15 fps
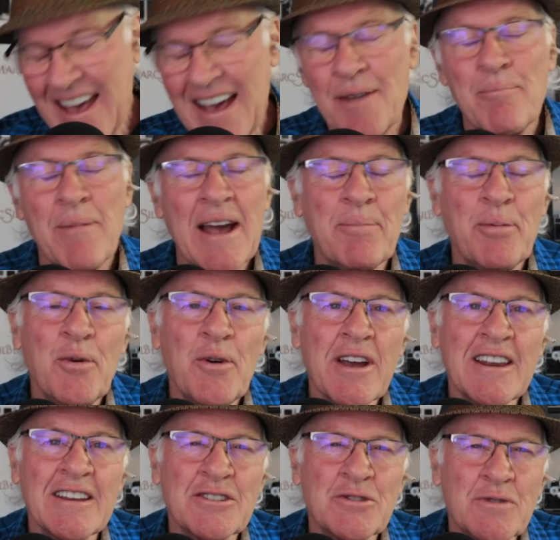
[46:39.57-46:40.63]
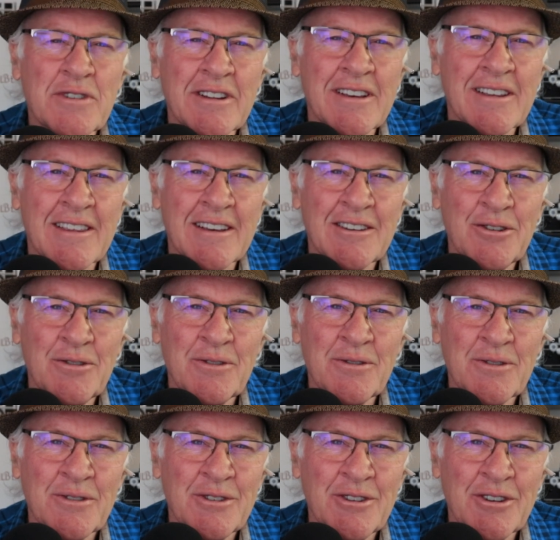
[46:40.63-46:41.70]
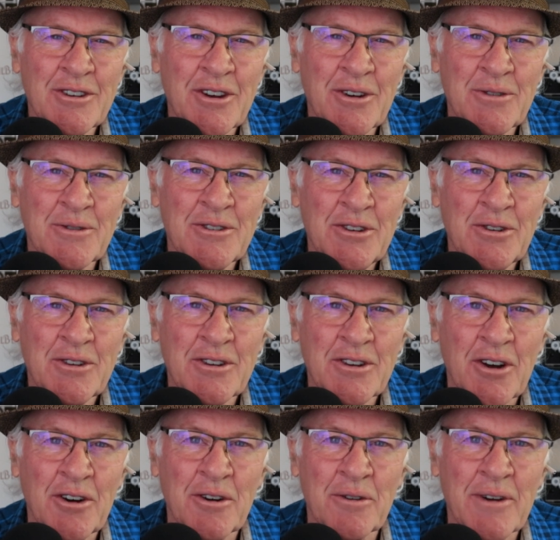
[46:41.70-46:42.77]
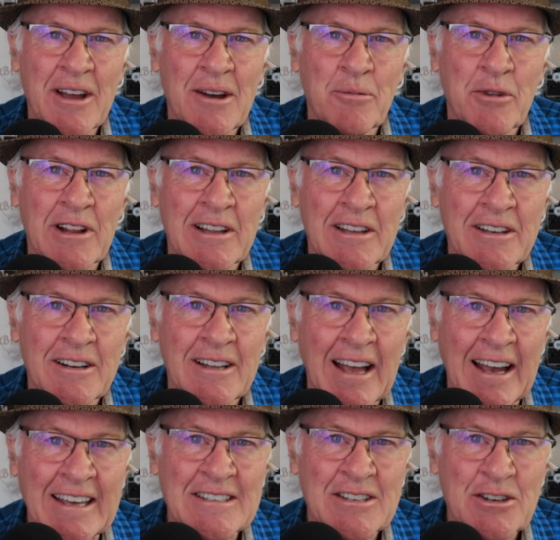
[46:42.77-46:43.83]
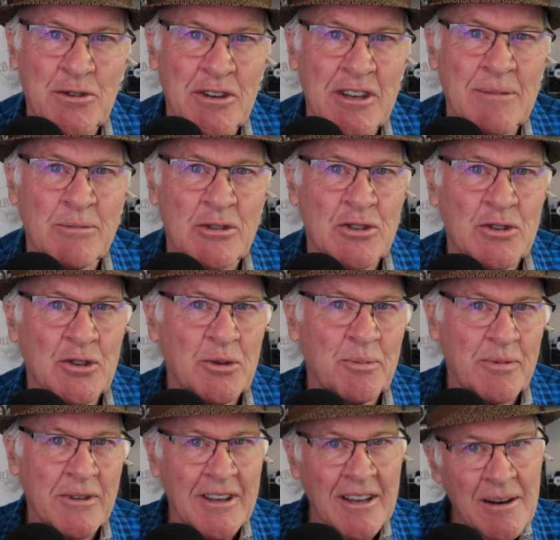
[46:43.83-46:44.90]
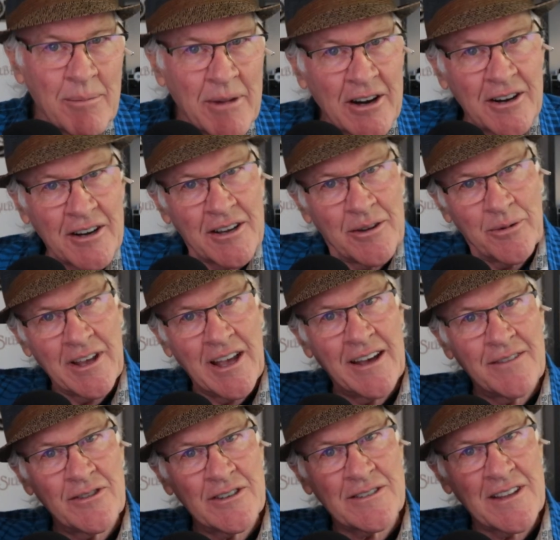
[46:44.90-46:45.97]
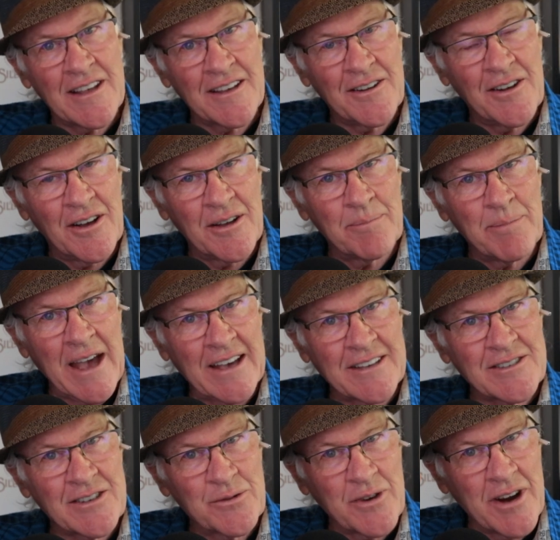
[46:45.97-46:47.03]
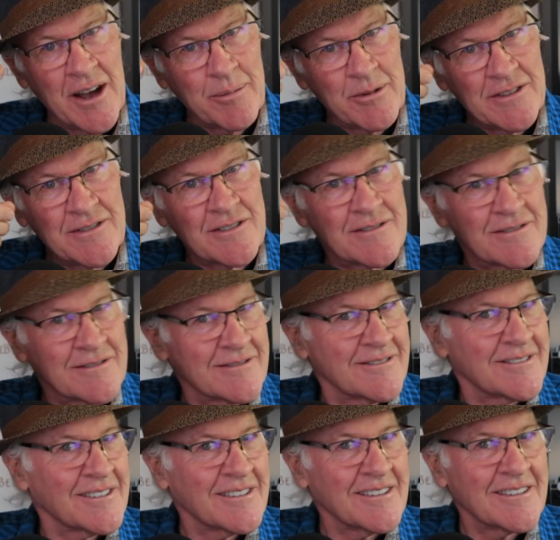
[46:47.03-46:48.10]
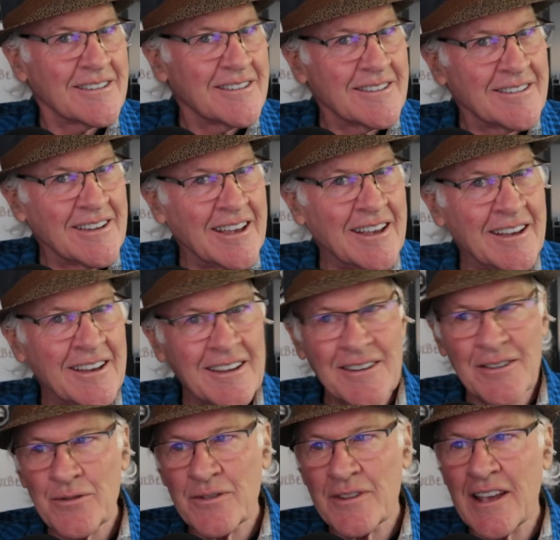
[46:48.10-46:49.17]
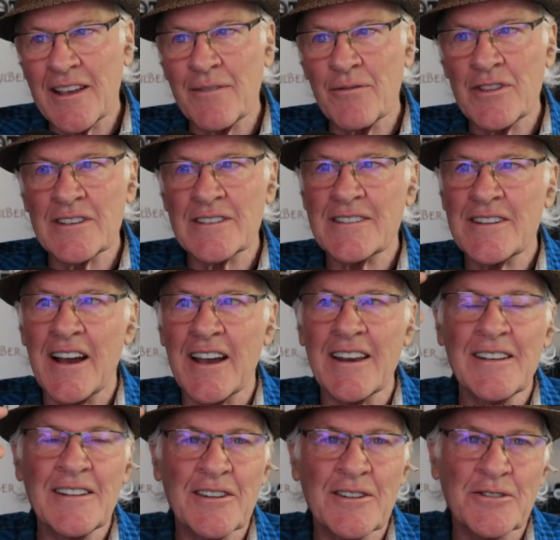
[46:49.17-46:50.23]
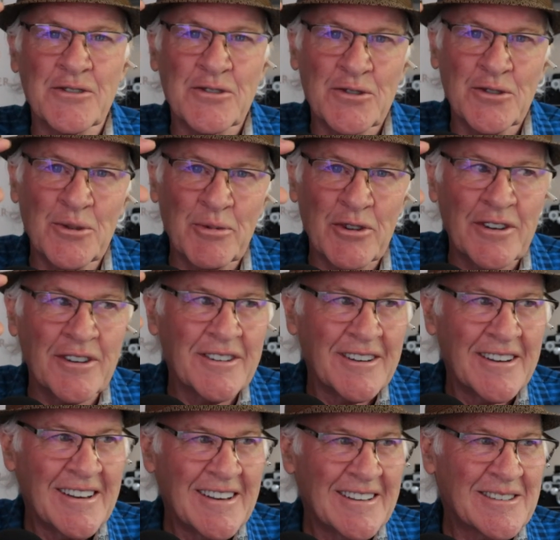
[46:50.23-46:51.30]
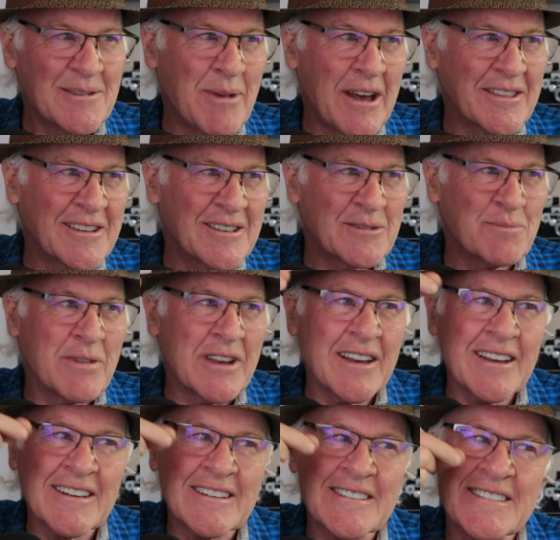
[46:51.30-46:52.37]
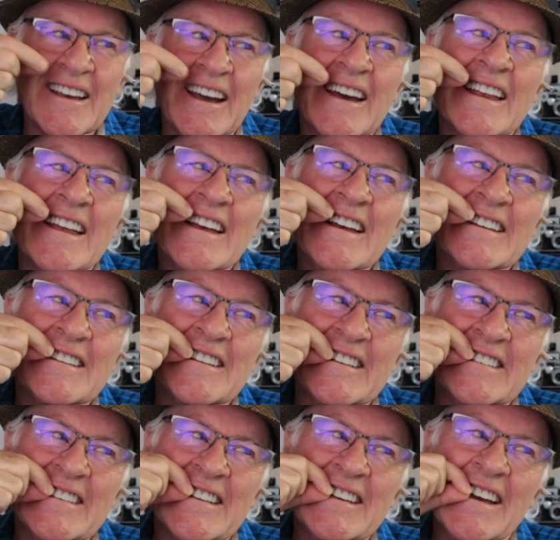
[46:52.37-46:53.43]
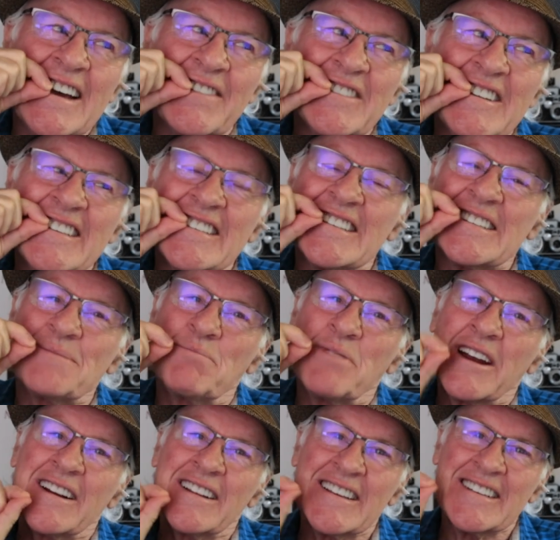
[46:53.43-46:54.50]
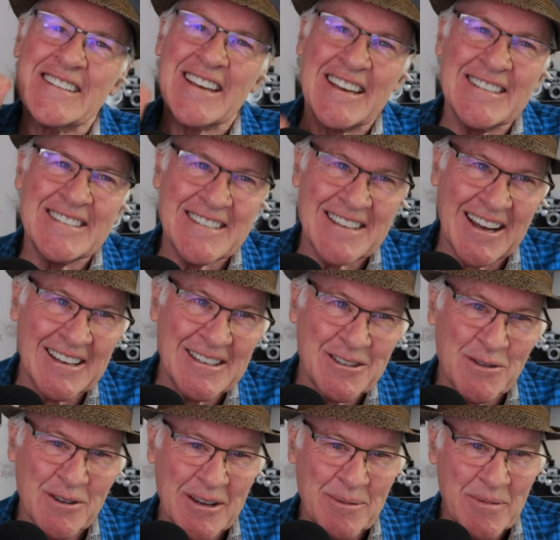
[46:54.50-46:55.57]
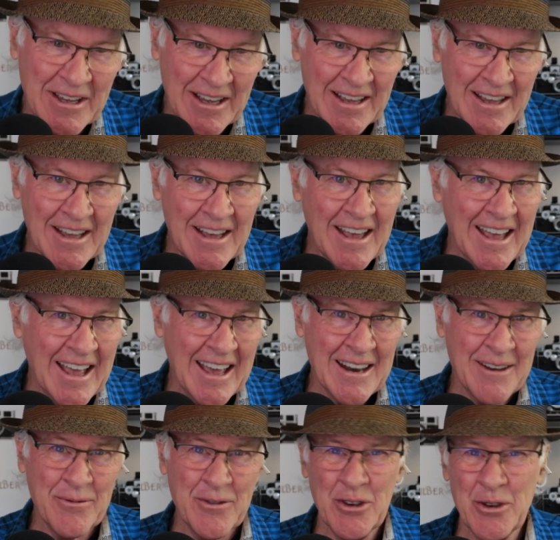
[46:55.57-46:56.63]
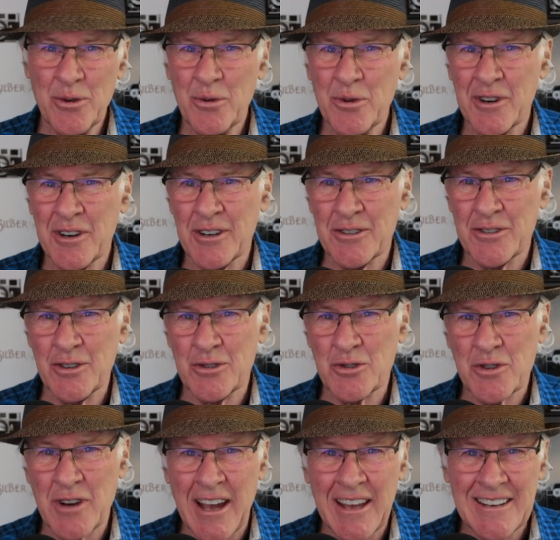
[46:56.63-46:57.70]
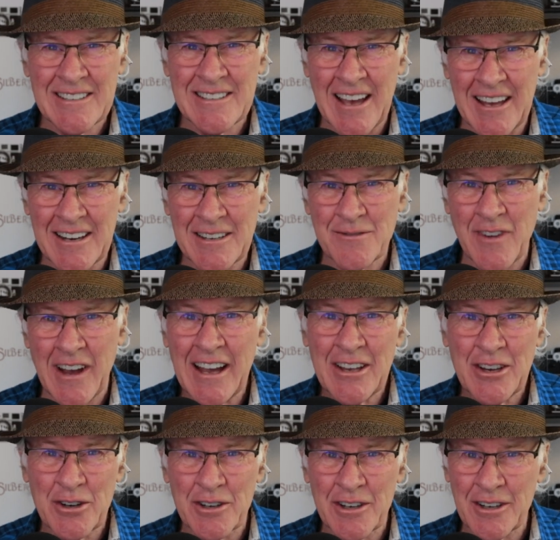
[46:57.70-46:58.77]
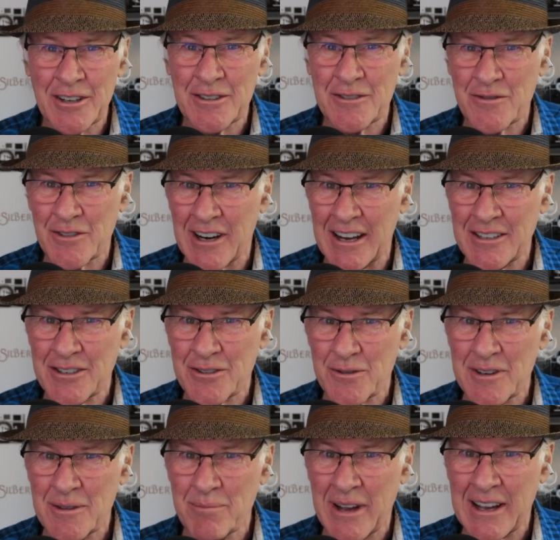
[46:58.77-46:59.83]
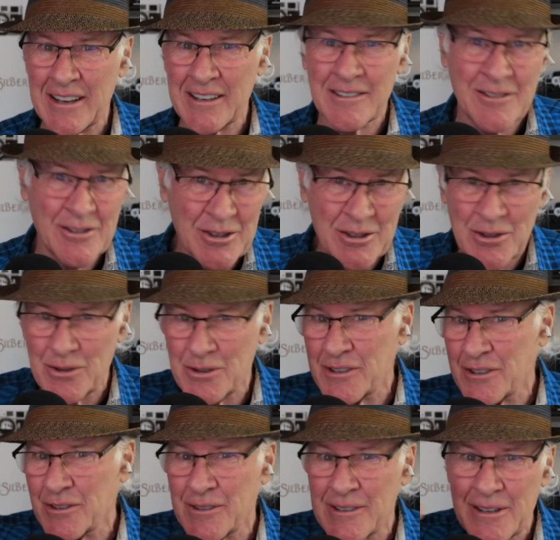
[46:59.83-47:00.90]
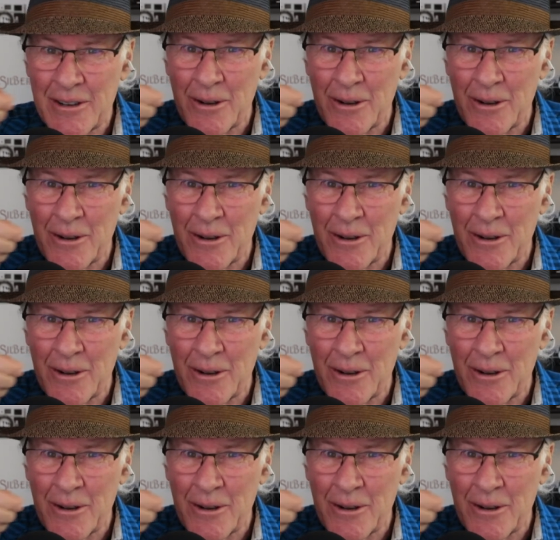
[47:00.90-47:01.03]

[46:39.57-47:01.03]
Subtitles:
My point is really that you know, you can go around with a little ice cream scoop. In America, we have this thing called Baskin-Robbins. And they give you this tiny little scooper. It's about this big, and it's got just enough to just barely taste the ice cream. And if you were to try to satisfy your urge for ice cream by just using those little